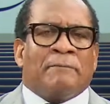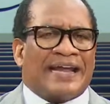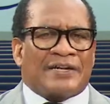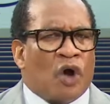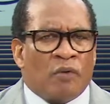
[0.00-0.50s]

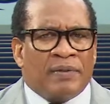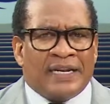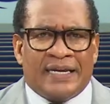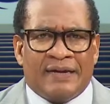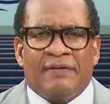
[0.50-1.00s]
But I don't
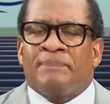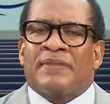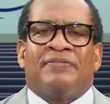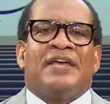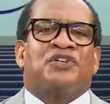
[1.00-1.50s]
believe
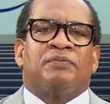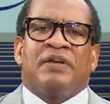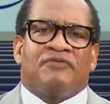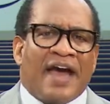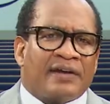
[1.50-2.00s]
that they should
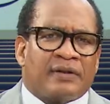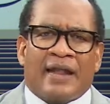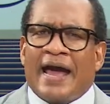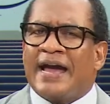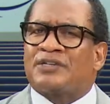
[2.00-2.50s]
be
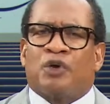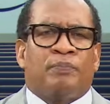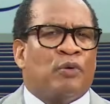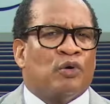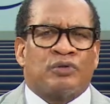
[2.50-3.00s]
vandalized or
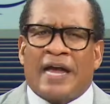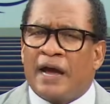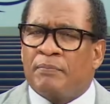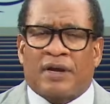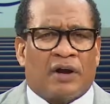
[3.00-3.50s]
pulled
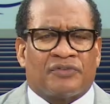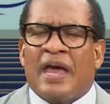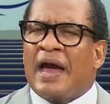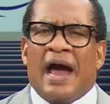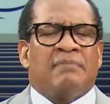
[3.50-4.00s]
down because
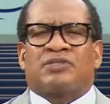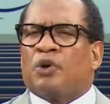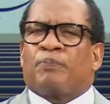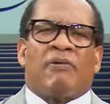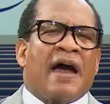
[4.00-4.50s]
I'm
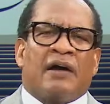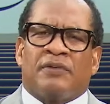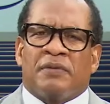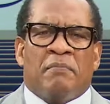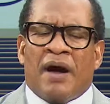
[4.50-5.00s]
so
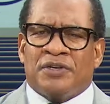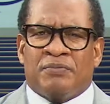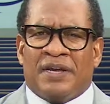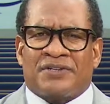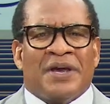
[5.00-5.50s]
proud of the
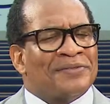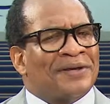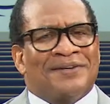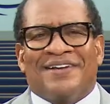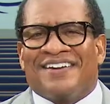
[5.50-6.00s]
monuments
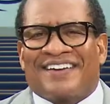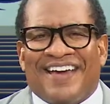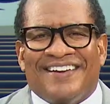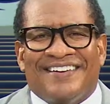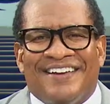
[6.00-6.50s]
that are
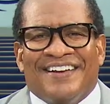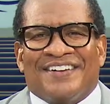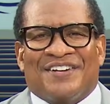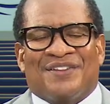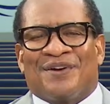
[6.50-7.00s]
dedicated
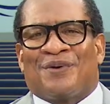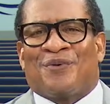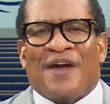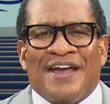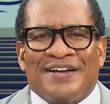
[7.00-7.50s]
to the
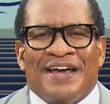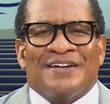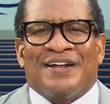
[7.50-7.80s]
great,